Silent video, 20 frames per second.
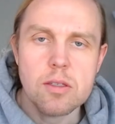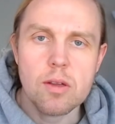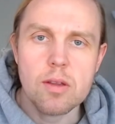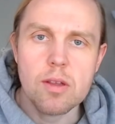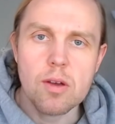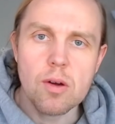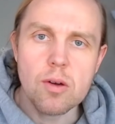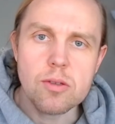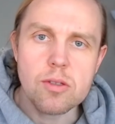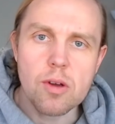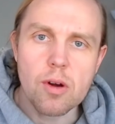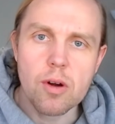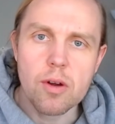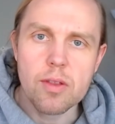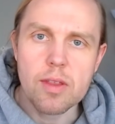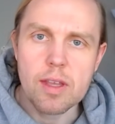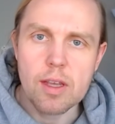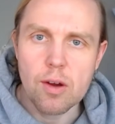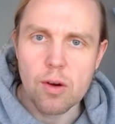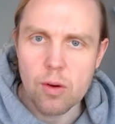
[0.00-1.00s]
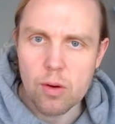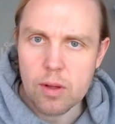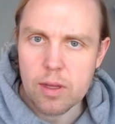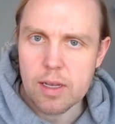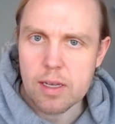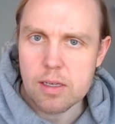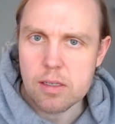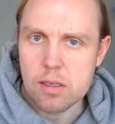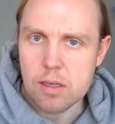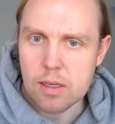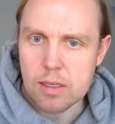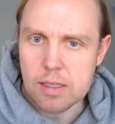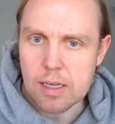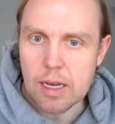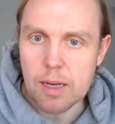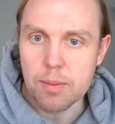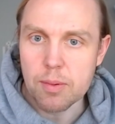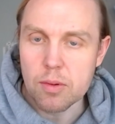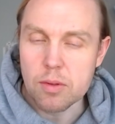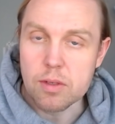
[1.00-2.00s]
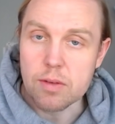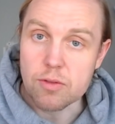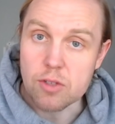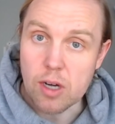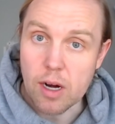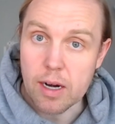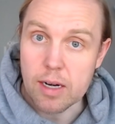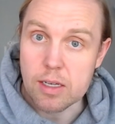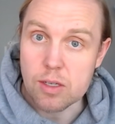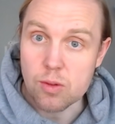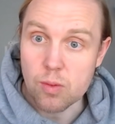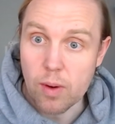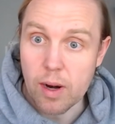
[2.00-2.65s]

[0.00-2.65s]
those are the earliest examples of Chinese